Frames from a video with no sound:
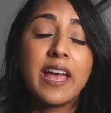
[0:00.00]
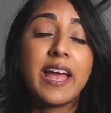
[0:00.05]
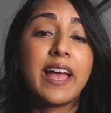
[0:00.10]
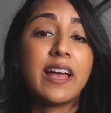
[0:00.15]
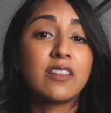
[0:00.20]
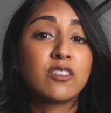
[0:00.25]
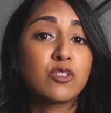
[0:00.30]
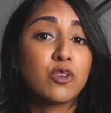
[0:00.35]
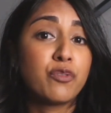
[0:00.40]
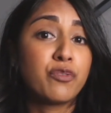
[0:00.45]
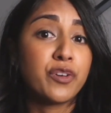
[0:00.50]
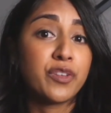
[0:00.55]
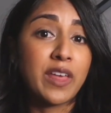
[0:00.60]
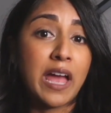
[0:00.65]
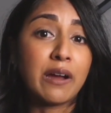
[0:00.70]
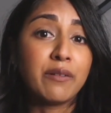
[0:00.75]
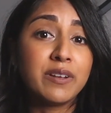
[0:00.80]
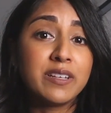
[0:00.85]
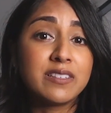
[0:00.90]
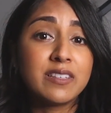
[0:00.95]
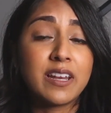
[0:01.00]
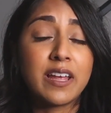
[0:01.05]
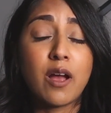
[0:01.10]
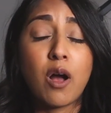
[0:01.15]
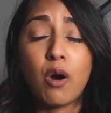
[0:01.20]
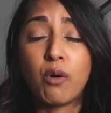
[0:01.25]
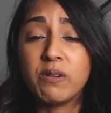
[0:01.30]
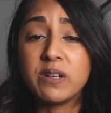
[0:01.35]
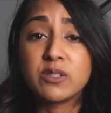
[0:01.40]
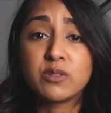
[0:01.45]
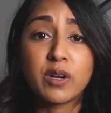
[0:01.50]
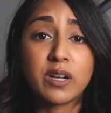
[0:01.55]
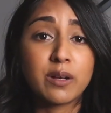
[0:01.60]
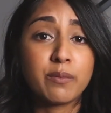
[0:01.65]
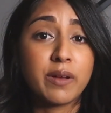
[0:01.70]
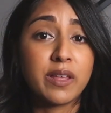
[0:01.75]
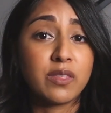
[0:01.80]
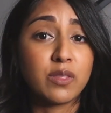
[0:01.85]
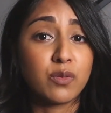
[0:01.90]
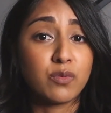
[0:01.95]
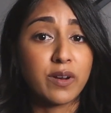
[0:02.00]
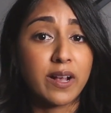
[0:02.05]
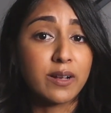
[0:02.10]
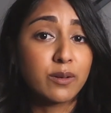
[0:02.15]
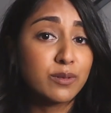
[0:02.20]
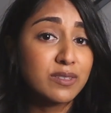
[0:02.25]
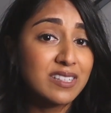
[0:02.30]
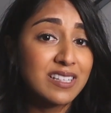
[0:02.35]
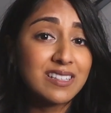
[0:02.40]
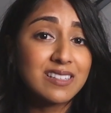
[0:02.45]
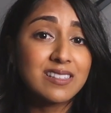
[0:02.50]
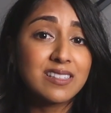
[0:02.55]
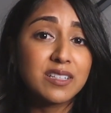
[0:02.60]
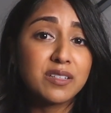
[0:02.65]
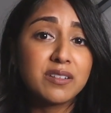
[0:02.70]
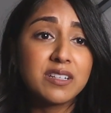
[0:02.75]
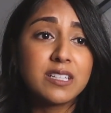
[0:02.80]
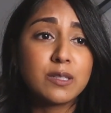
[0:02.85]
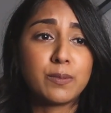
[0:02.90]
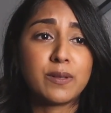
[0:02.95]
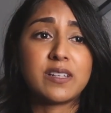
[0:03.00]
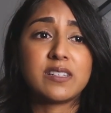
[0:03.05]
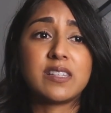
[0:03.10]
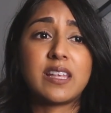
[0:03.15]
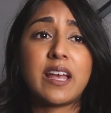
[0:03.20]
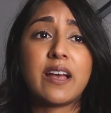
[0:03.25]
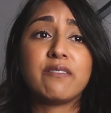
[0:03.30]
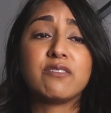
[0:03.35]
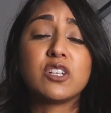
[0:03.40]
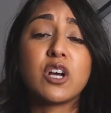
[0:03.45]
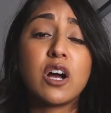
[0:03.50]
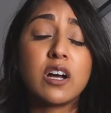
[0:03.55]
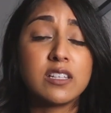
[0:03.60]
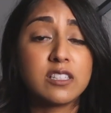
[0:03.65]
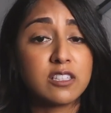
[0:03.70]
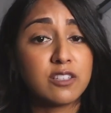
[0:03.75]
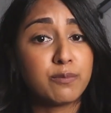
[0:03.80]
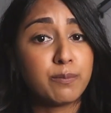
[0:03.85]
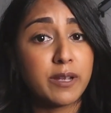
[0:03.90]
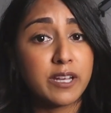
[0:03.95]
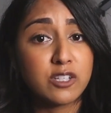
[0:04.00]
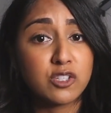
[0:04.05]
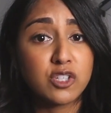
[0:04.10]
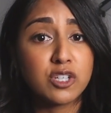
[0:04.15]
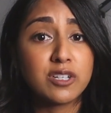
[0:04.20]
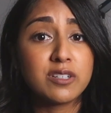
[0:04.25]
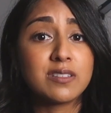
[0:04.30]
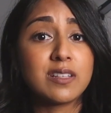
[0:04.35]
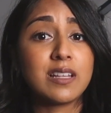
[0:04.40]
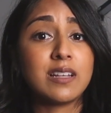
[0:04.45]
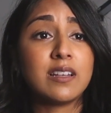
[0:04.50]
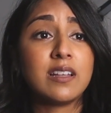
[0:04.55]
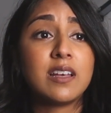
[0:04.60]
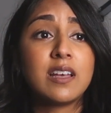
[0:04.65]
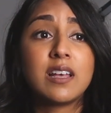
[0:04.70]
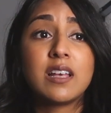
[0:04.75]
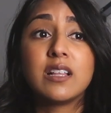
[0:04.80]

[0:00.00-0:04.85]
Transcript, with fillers: and so for that reason I always recommend the Requisite series, because they have tons of pictures and